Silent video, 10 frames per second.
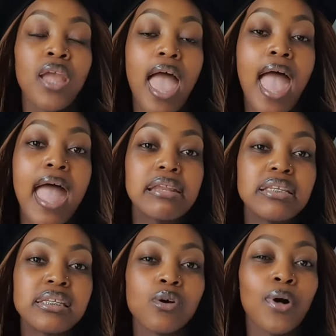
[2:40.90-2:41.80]

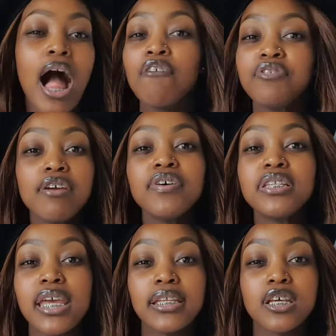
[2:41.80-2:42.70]
And well, I've never
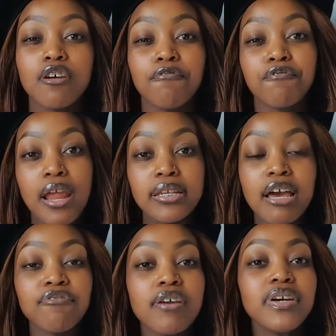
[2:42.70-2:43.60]
dated a friend.
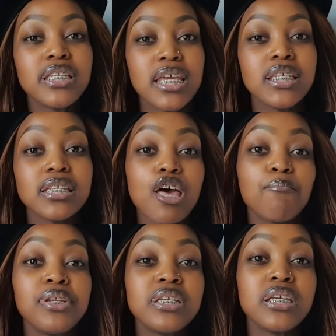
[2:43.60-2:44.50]
I've never dated
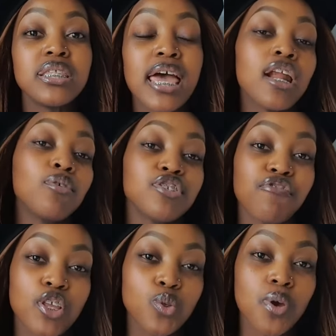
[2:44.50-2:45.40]
somebody that I was
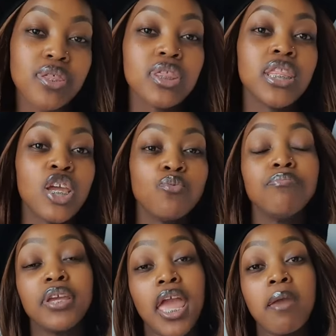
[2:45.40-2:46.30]
friends with and then we
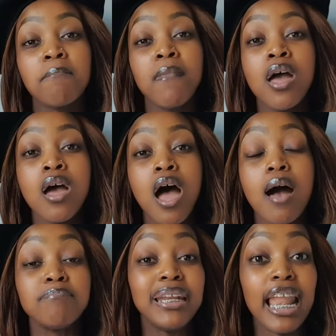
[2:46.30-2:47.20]
became
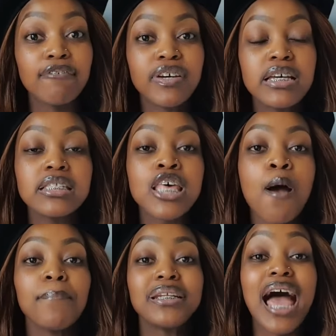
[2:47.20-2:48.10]
lovers.
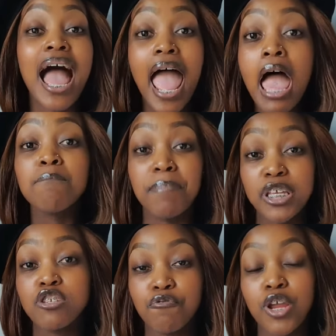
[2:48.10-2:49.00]
But I am
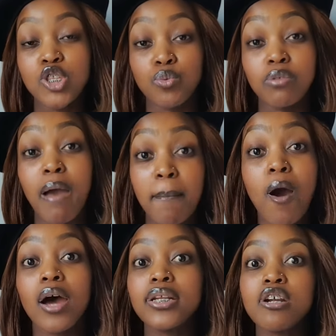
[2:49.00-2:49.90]
best friends with my
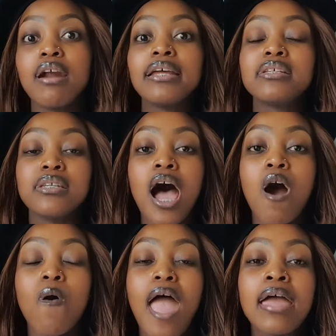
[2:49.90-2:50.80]
partner right now.